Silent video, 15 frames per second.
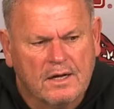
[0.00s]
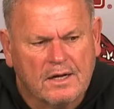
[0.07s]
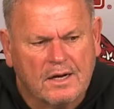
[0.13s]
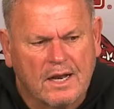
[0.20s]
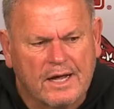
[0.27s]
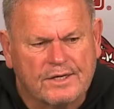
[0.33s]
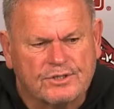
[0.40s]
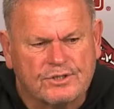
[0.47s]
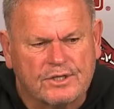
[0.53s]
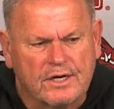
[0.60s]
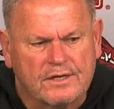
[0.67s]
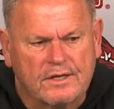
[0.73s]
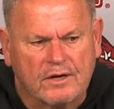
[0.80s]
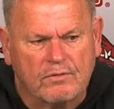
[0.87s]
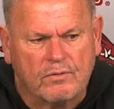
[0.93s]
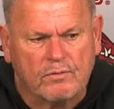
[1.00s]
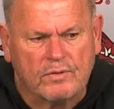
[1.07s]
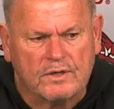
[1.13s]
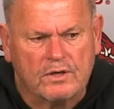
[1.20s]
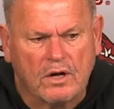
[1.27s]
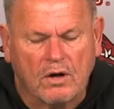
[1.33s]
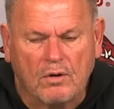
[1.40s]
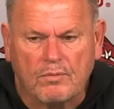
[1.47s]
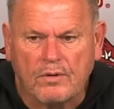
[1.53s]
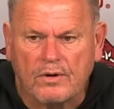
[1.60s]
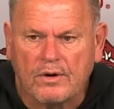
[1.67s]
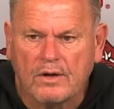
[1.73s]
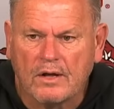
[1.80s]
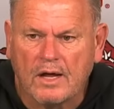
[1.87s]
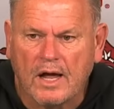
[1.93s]
last year I think we went to
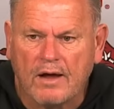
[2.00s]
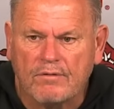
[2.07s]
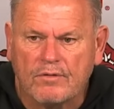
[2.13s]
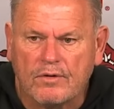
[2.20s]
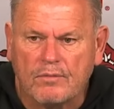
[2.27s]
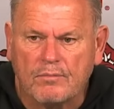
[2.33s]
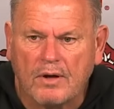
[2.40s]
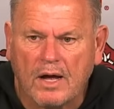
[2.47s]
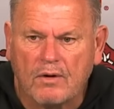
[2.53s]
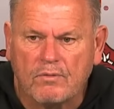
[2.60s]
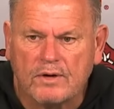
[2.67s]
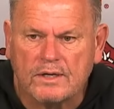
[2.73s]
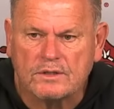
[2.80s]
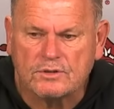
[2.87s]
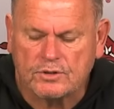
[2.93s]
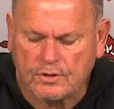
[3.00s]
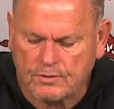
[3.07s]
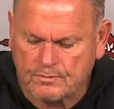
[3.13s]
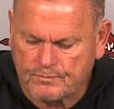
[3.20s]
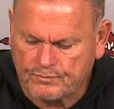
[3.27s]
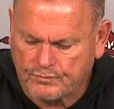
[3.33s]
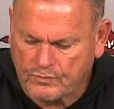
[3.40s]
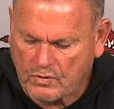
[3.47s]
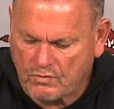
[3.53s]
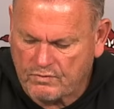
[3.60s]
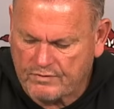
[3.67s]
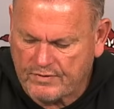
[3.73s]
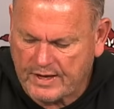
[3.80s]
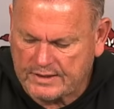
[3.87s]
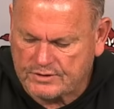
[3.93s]
Auburn after the bye week. So
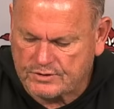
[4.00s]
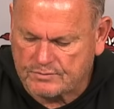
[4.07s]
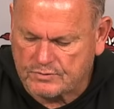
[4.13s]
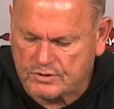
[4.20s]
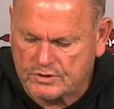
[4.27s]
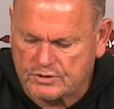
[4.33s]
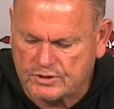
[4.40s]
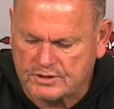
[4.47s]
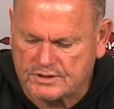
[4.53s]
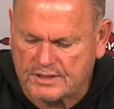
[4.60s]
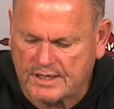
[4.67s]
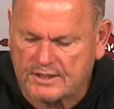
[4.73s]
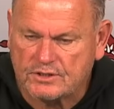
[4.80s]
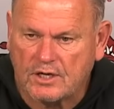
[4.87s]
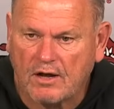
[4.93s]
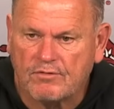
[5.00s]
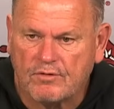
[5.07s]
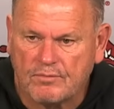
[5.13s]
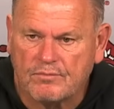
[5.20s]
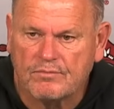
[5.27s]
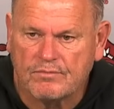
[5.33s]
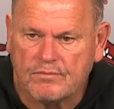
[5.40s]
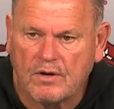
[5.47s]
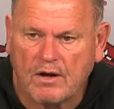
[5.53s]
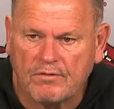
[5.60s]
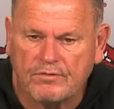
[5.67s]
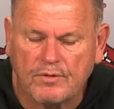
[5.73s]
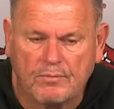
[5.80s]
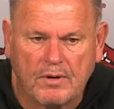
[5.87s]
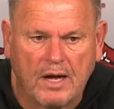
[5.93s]
we've had some good success off of
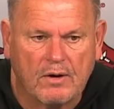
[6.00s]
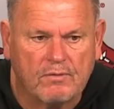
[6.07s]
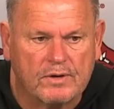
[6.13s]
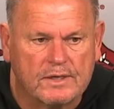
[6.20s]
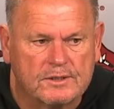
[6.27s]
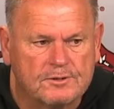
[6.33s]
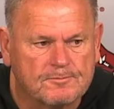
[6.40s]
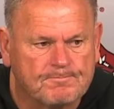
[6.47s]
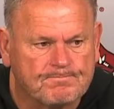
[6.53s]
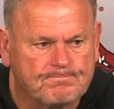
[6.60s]
off the bye weeks.